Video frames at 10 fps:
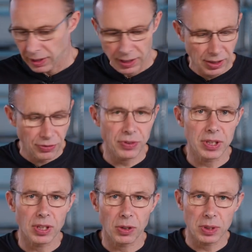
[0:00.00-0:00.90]
This
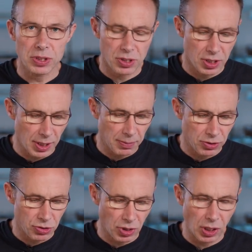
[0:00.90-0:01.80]
video is to
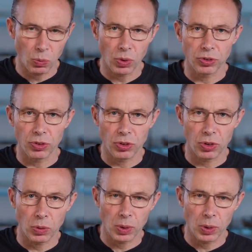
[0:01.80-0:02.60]
demonstrate what to do